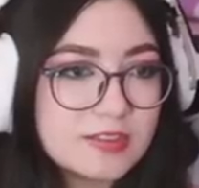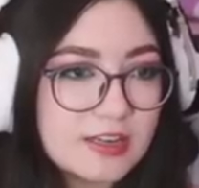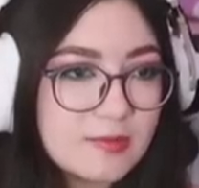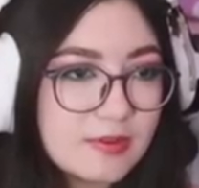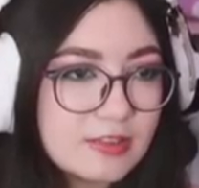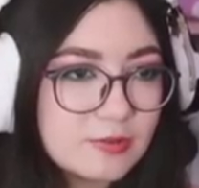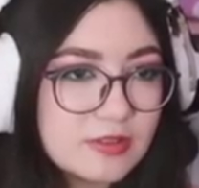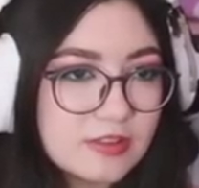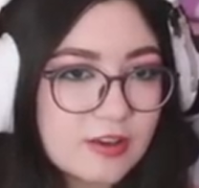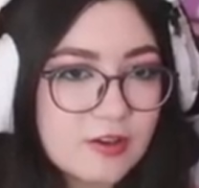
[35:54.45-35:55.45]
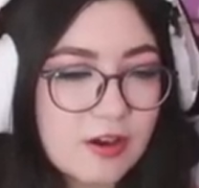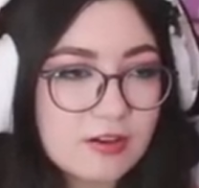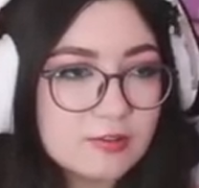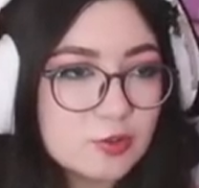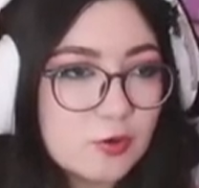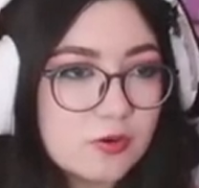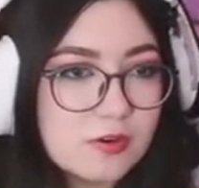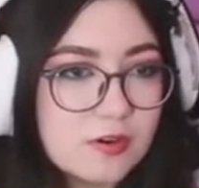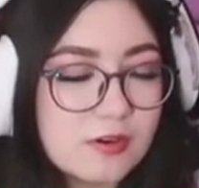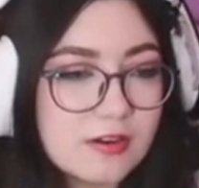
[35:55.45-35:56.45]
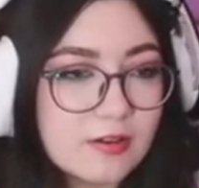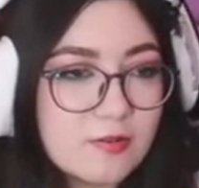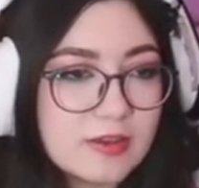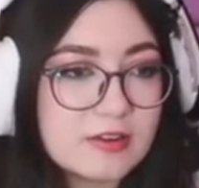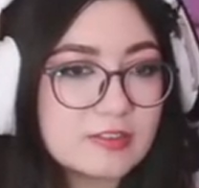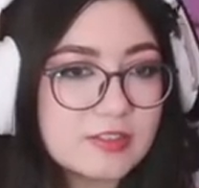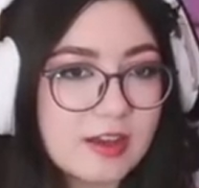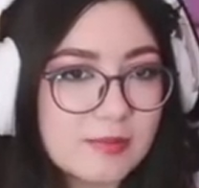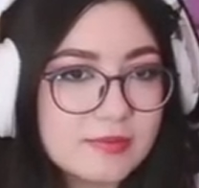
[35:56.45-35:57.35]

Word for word: Anybody doing like a cottage core or a, oh my goodness, stop.